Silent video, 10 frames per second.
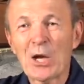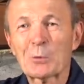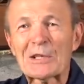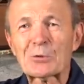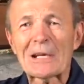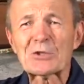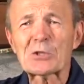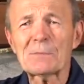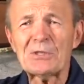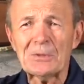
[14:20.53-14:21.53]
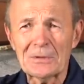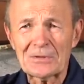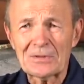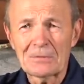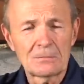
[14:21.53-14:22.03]
We trade scuba
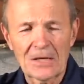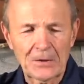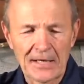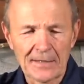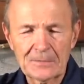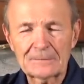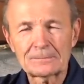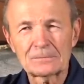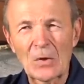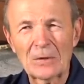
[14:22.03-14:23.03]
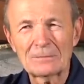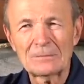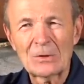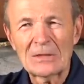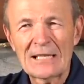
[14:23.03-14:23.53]
units. Not going to happen. No.
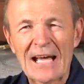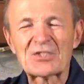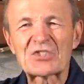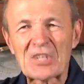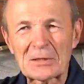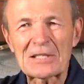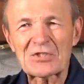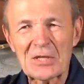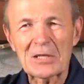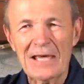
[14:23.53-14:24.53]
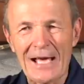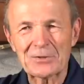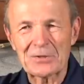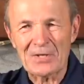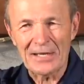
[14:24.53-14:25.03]
A silly, silly
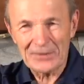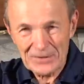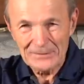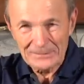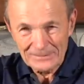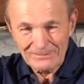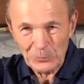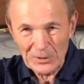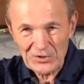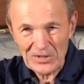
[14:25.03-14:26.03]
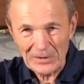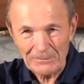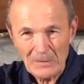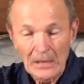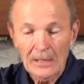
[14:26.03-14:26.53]
exercise. Really silly.
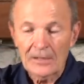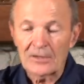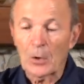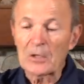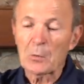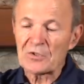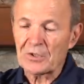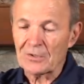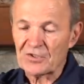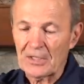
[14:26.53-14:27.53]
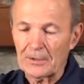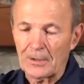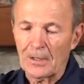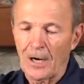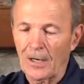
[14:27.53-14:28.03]
The only ones that are
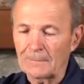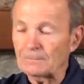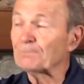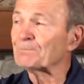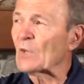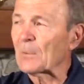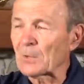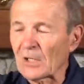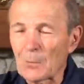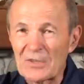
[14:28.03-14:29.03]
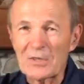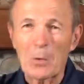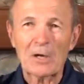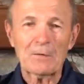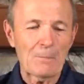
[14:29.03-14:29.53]
sillier are a couple of other ones I
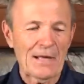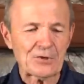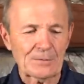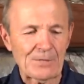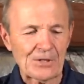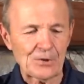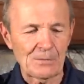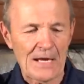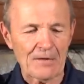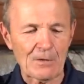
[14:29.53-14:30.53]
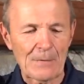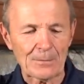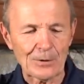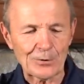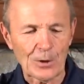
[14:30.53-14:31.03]
want to mention because you may
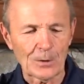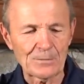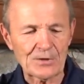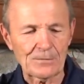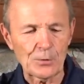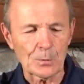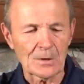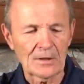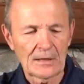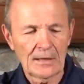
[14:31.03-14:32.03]
remember the terms if you were